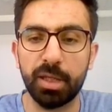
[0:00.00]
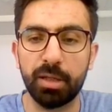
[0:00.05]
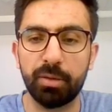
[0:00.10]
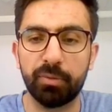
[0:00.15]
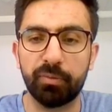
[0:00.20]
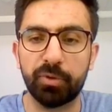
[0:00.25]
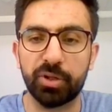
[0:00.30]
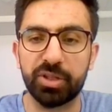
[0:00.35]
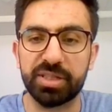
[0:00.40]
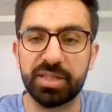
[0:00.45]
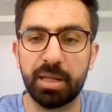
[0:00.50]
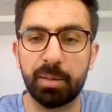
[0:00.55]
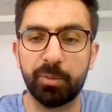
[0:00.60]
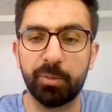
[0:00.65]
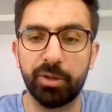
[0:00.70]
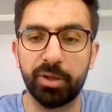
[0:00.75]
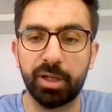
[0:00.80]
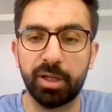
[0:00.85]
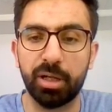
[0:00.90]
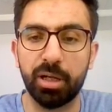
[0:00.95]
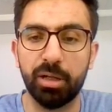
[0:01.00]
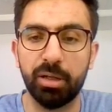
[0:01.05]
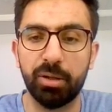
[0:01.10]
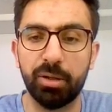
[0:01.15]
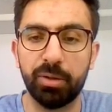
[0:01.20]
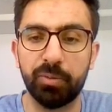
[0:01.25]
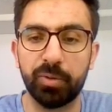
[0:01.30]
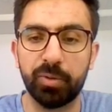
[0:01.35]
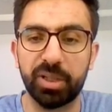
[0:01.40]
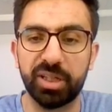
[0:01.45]
for example, the
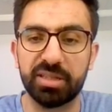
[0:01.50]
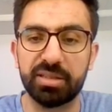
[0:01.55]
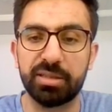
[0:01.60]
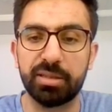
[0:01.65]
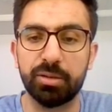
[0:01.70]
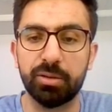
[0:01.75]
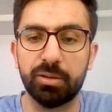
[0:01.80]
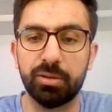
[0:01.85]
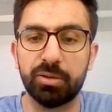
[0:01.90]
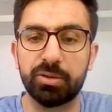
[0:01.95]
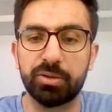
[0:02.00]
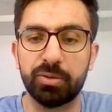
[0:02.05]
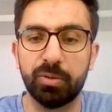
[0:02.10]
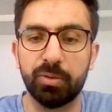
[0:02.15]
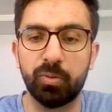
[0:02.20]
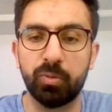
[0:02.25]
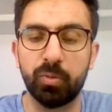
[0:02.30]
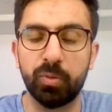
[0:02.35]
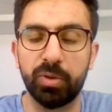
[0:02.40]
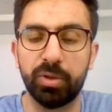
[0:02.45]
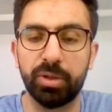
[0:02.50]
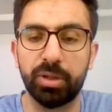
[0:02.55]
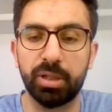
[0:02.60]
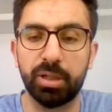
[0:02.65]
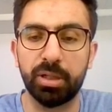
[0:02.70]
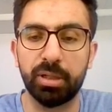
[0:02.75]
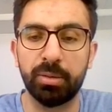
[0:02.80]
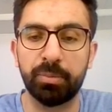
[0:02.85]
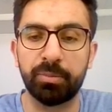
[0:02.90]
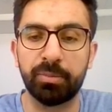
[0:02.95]
color we can see also in
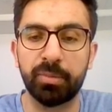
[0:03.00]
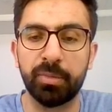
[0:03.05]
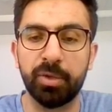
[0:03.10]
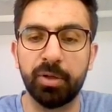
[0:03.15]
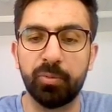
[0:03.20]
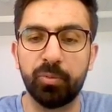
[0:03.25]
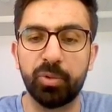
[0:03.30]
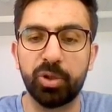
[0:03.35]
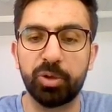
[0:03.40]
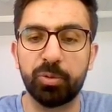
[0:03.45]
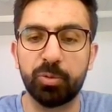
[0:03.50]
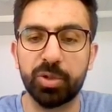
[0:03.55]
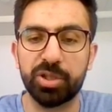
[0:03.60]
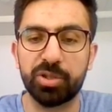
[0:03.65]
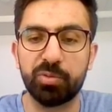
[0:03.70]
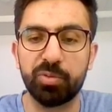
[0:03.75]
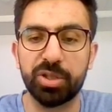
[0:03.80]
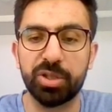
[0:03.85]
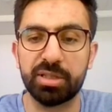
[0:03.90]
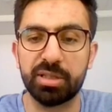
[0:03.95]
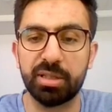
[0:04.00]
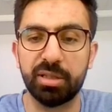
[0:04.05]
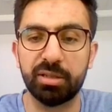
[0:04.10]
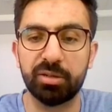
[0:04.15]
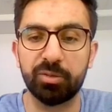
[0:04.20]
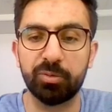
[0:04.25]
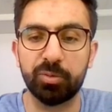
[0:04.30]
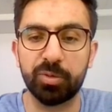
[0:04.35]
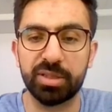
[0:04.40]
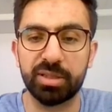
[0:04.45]
the request we
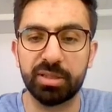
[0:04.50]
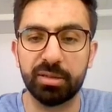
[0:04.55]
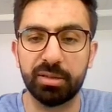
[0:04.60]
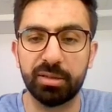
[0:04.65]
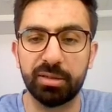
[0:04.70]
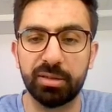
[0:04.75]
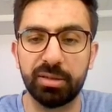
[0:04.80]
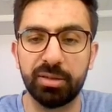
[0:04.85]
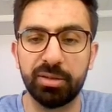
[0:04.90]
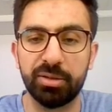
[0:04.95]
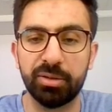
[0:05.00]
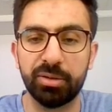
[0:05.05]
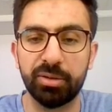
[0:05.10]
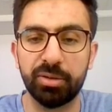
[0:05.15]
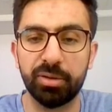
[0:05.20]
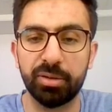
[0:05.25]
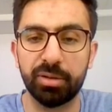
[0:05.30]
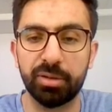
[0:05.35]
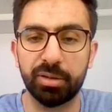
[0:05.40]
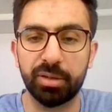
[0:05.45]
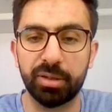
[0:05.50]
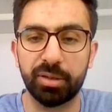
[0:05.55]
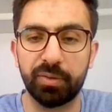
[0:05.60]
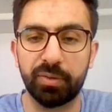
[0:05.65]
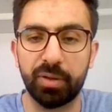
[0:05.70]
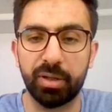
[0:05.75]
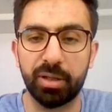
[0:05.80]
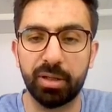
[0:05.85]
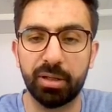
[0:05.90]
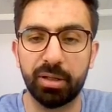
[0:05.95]
send here like
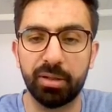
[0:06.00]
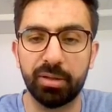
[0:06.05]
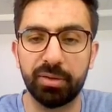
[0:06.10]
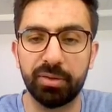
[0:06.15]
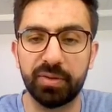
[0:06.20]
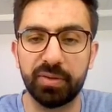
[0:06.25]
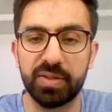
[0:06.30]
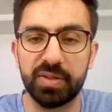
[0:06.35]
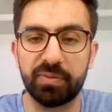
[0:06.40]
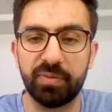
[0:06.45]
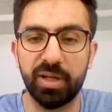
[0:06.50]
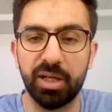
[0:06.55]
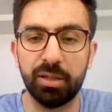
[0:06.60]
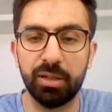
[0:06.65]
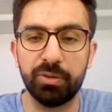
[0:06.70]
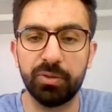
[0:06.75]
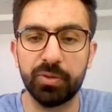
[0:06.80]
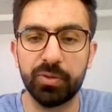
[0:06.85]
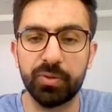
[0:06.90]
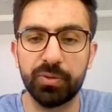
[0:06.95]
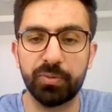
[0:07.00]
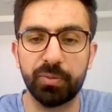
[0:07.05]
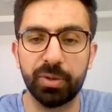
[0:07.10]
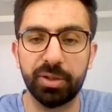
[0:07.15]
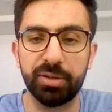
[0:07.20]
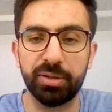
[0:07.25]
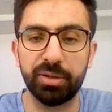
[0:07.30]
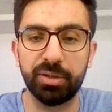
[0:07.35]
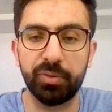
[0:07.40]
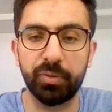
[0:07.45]
these values,
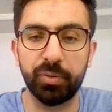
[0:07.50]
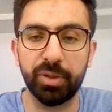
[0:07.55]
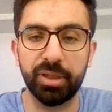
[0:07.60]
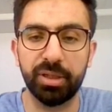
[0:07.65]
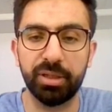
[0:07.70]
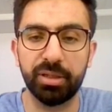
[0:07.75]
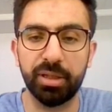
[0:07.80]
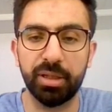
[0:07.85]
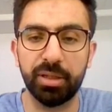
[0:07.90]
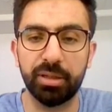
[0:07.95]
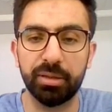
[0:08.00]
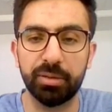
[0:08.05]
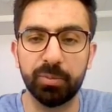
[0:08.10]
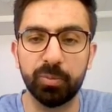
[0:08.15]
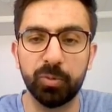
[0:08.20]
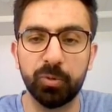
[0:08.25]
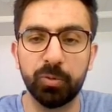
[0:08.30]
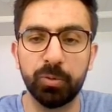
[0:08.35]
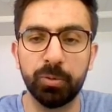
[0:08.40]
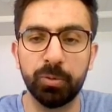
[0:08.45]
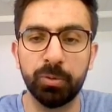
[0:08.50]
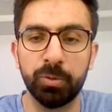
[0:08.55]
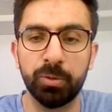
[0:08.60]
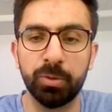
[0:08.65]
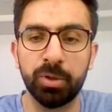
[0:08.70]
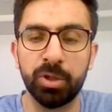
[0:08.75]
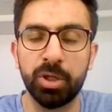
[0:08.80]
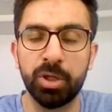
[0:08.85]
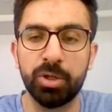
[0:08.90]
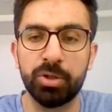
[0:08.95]
red, green, and the blue.
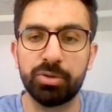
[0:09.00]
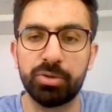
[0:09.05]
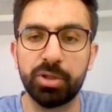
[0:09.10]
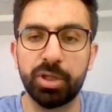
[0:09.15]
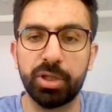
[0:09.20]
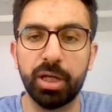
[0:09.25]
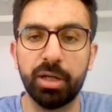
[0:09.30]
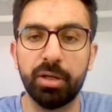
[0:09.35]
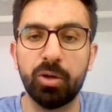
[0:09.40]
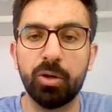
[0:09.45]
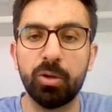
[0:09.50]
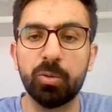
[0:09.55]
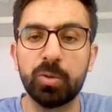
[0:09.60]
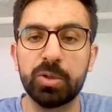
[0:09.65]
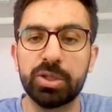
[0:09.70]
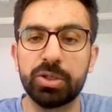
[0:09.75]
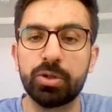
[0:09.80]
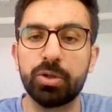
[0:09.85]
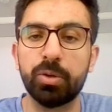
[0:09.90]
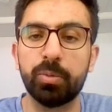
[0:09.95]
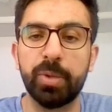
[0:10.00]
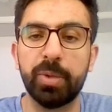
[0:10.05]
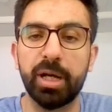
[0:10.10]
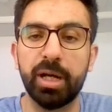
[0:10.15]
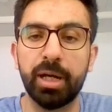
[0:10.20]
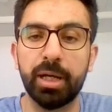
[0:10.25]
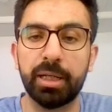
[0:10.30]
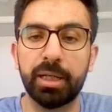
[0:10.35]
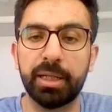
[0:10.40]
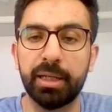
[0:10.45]
So you can always go
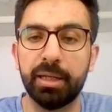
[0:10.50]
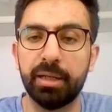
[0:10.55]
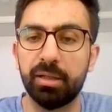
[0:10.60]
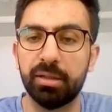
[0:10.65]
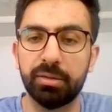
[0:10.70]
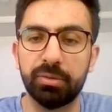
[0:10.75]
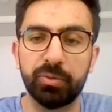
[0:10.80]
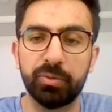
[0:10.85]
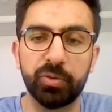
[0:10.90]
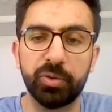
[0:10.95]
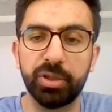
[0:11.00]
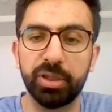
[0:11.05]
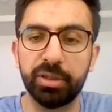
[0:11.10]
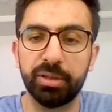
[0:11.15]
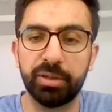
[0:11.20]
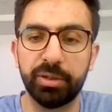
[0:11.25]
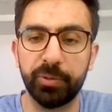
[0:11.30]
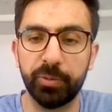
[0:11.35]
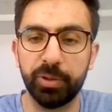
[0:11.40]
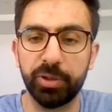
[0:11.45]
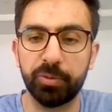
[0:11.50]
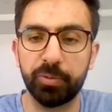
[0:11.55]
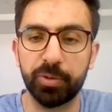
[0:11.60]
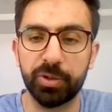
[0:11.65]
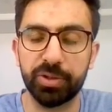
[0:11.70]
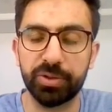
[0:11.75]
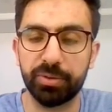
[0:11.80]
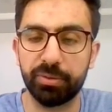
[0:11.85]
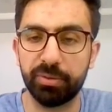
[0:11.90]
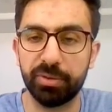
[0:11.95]
back and read the
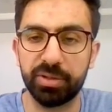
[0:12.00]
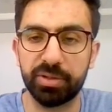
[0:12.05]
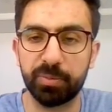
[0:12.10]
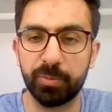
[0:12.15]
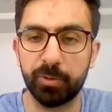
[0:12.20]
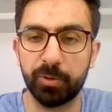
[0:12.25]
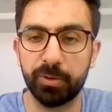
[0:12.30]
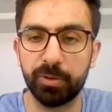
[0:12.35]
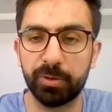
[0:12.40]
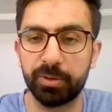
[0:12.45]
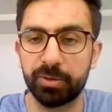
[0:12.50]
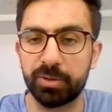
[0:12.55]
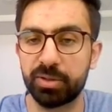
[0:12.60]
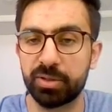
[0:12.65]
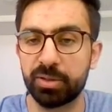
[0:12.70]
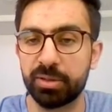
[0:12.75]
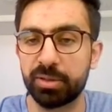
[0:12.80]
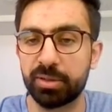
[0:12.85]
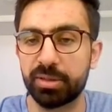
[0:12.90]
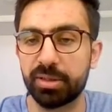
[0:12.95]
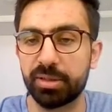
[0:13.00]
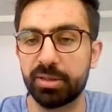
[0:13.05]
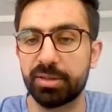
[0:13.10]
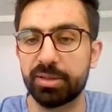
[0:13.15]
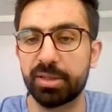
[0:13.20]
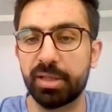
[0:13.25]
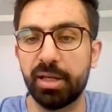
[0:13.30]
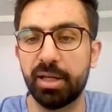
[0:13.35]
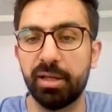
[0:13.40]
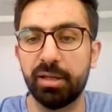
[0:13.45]
request, the response
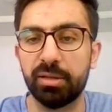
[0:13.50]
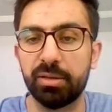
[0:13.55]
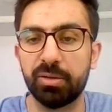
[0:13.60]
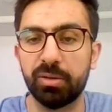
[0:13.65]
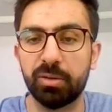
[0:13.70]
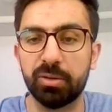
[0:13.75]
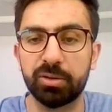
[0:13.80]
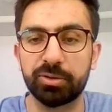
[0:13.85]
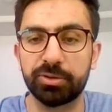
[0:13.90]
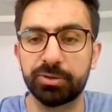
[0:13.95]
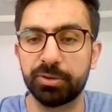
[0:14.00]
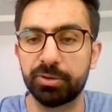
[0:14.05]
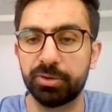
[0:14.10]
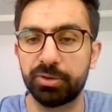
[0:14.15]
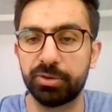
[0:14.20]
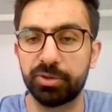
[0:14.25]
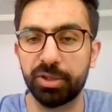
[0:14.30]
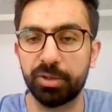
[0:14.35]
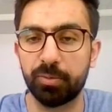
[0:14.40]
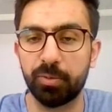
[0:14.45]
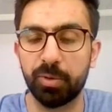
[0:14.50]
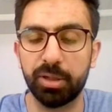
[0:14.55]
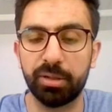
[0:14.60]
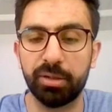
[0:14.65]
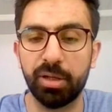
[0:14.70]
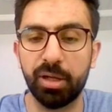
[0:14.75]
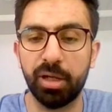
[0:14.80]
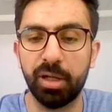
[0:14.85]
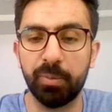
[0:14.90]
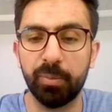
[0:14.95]
says, and also check what
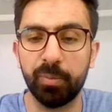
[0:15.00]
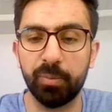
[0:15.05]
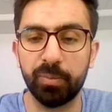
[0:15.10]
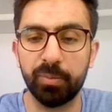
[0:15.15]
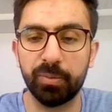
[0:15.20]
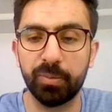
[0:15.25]
time.